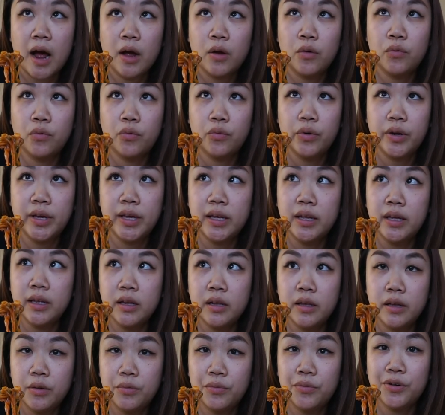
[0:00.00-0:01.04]
I
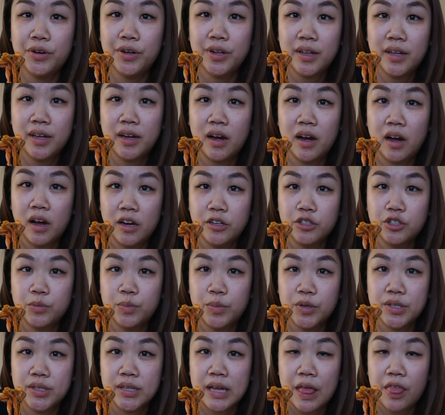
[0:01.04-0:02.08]
really
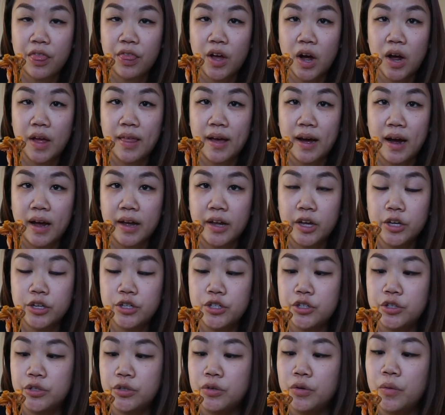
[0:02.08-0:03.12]
100% thought that I could
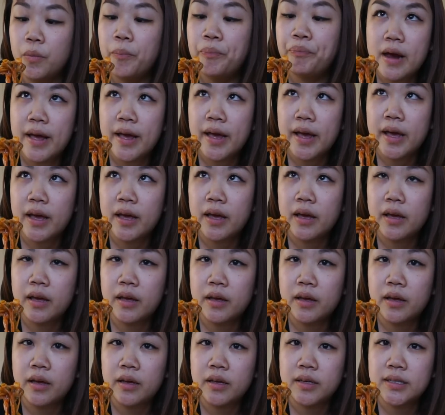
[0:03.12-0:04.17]
do
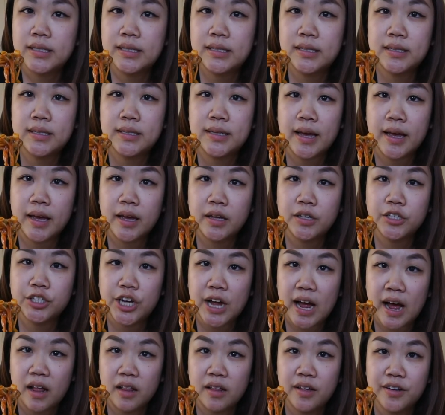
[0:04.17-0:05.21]
a steak
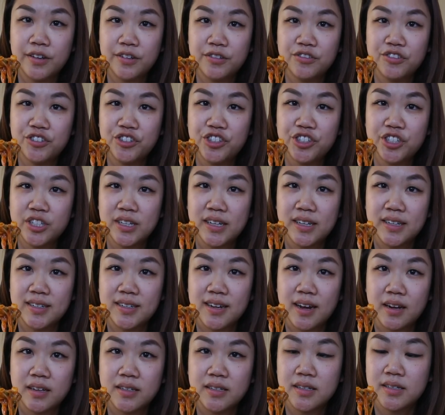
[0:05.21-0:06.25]
challenge in
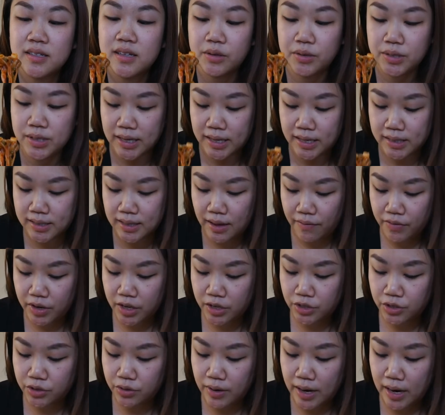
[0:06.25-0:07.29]
Texas. That was like
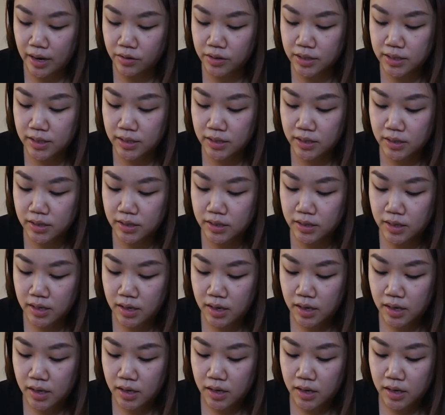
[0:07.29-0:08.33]
72 ounces.
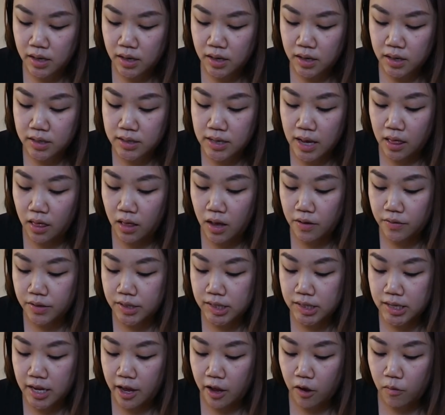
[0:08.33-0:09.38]
Because I love
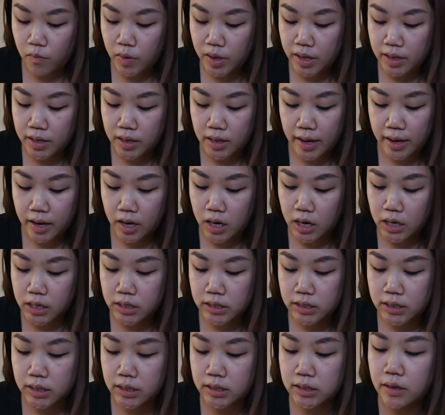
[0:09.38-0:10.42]
steak, but like
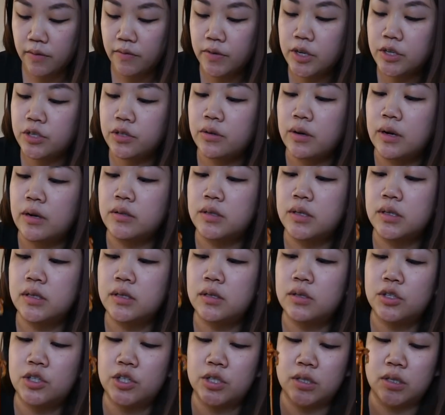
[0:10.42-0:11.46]
honestly, 72 ounces
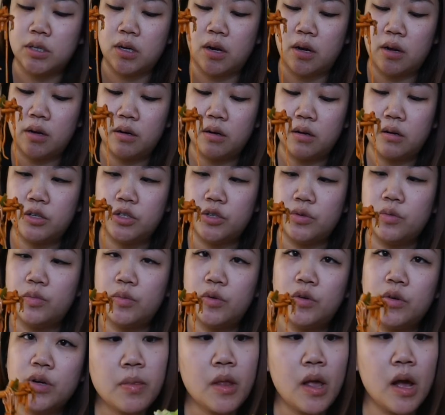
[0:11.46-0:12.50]
is just not
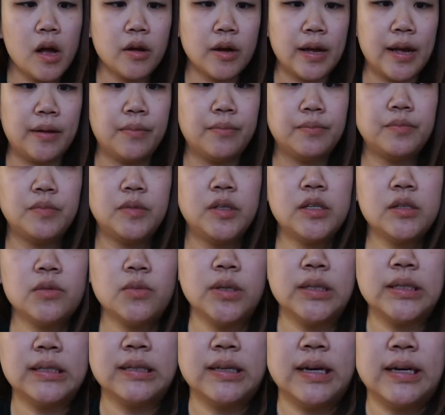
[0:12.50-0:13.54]
doable. Okay, this
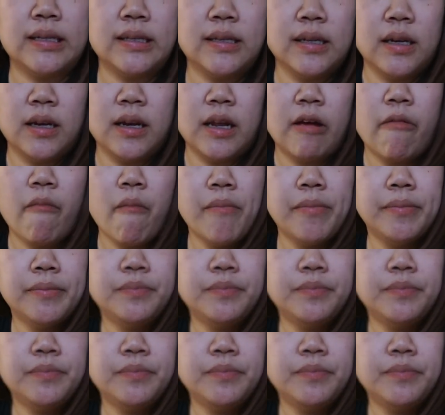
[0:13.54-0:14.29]
one's nice and neat.